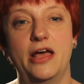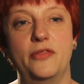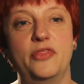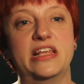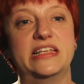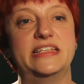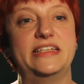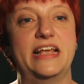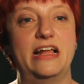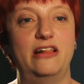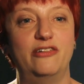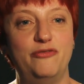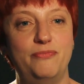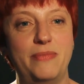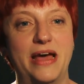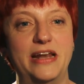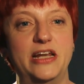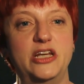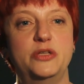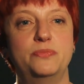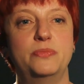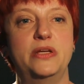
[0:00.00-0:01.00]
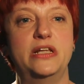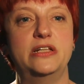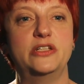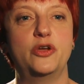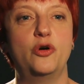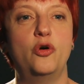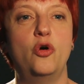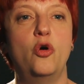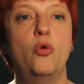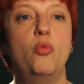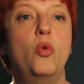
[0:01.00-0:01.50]
the self-management
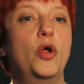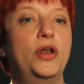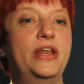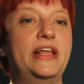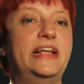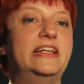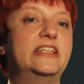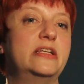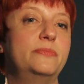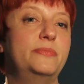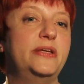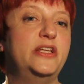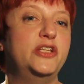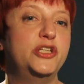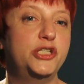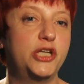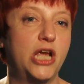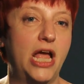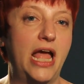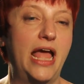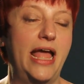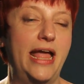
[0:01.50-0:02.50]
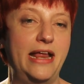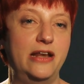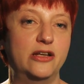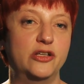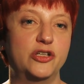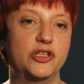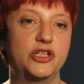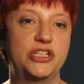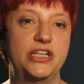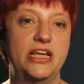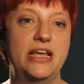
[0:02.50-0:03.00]
or what needs to be
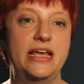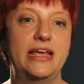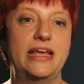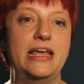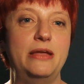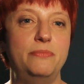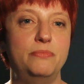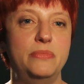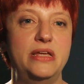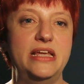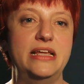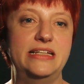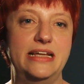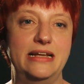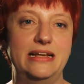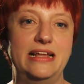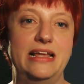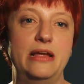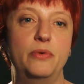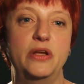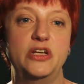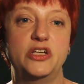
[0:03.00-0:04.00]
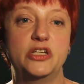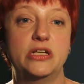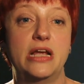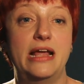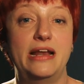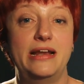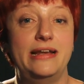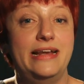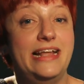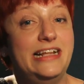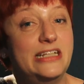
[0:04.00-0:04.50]
changed immediately, which
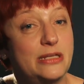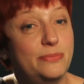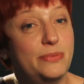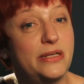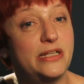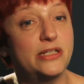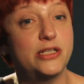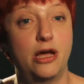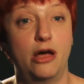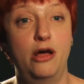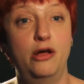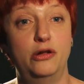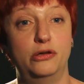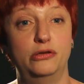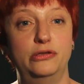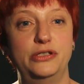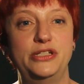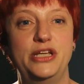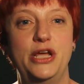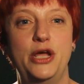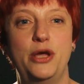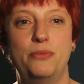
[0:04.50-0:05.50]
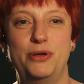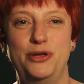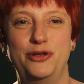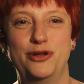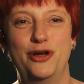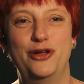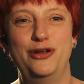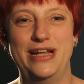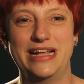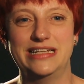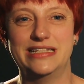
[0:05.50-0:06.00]
needs to be told, but
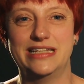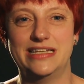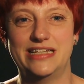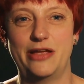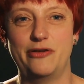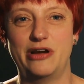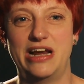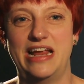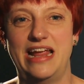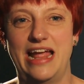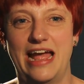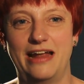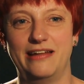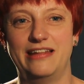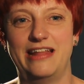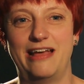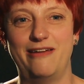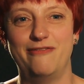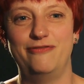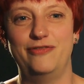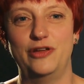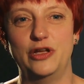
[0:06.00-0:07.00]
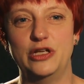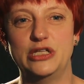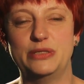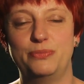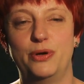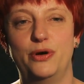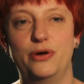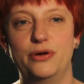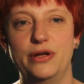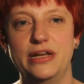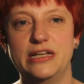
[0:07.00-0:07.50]
not necessarily at that first
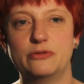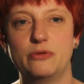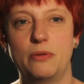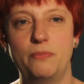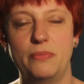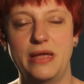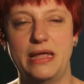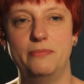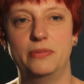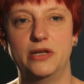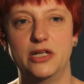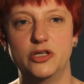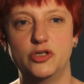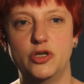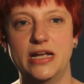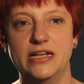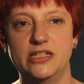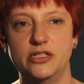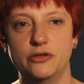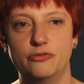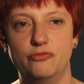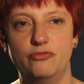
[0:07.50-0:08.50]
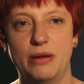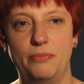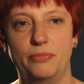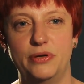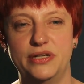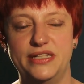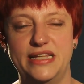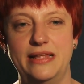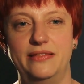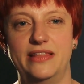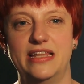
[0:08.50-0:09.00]
point when people are trying to
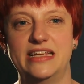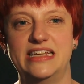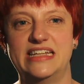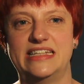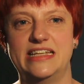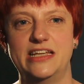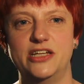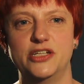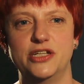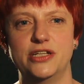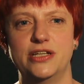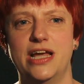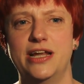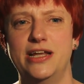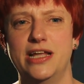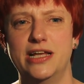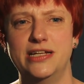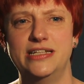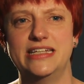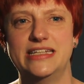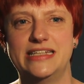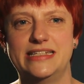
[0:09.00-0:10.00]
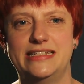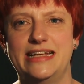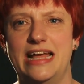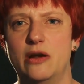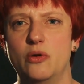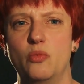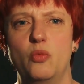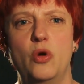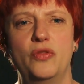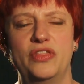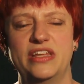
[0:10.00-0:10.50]
represent the decision and
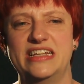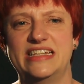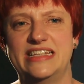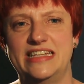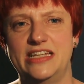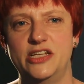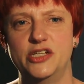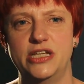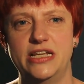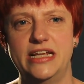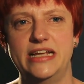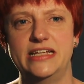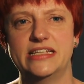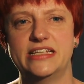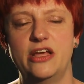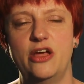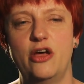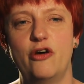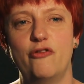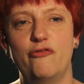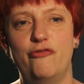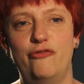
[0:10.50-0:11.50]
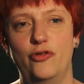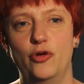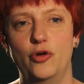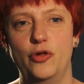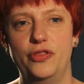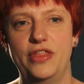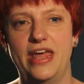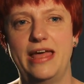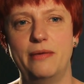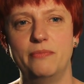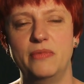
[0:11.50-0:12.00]
understand what the decision is for
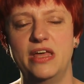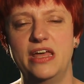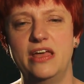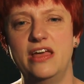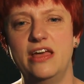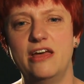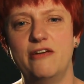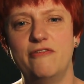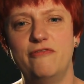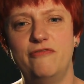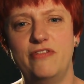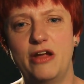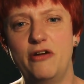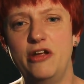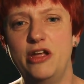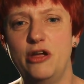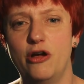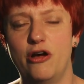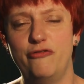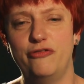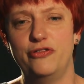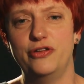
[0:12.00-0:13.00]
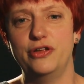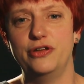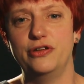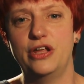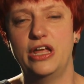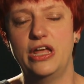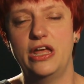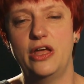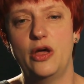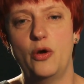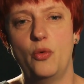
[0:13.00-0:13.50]
them. Very often
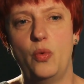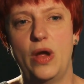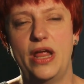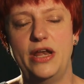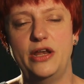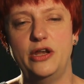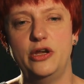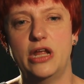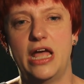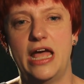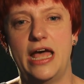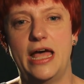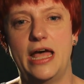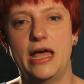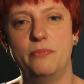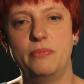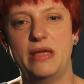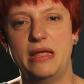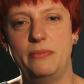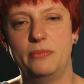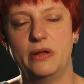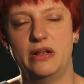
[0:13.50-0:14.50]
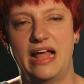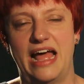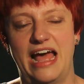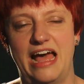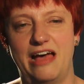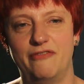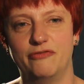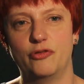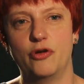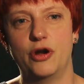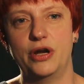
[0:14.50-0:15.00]
when people
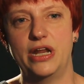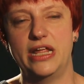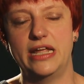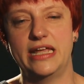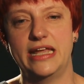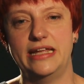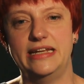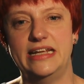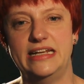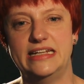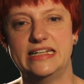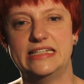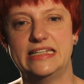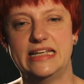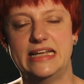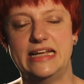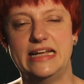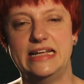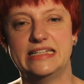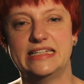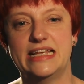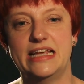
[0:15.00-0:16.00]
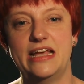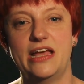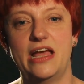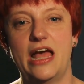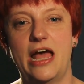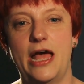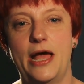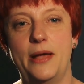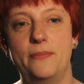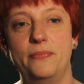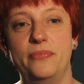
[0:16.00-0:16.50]
have chronic kidney disease,
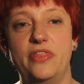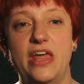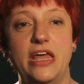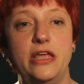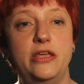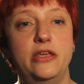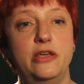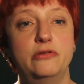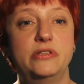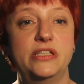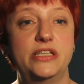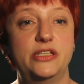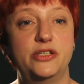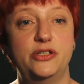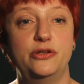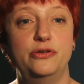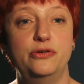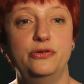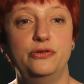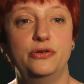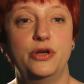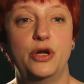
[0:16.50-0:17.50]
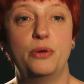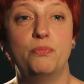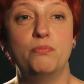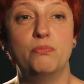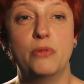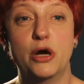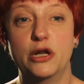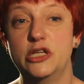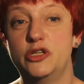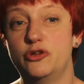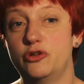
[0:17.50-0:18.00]
they're used to
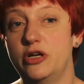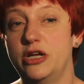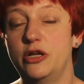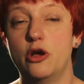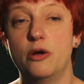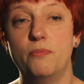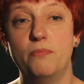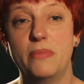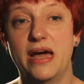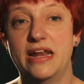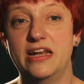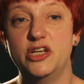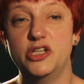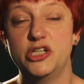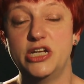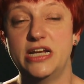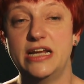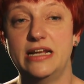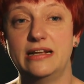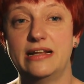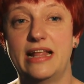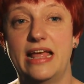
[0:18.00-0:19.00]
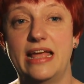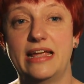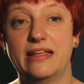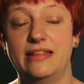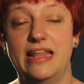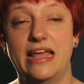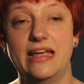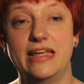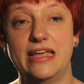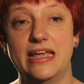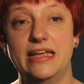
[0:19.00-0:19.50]
monitoring or managing
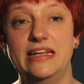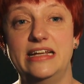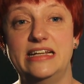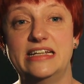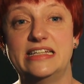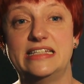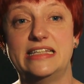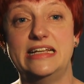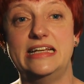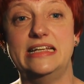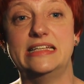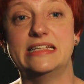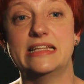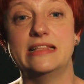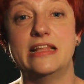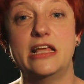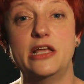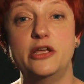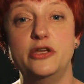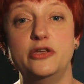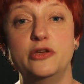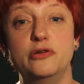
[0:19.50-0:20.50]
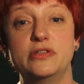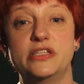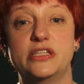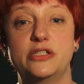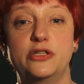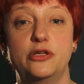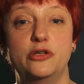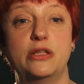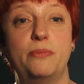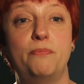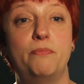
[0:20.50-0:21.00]
their kidney disease, and they're used
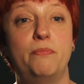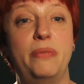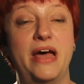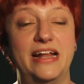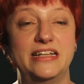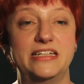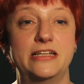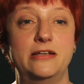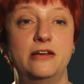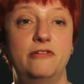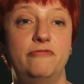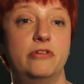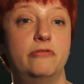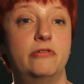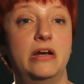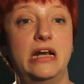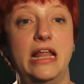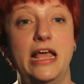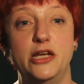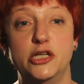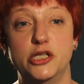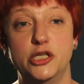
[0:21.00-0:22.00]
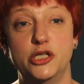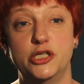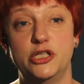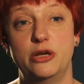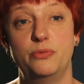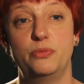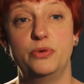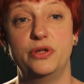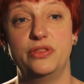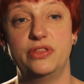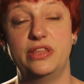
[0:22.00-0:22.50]
to the pattern of the
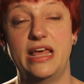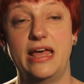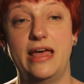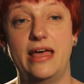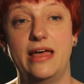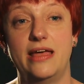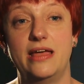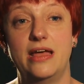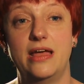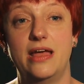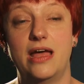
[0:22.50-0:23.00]
relationship with their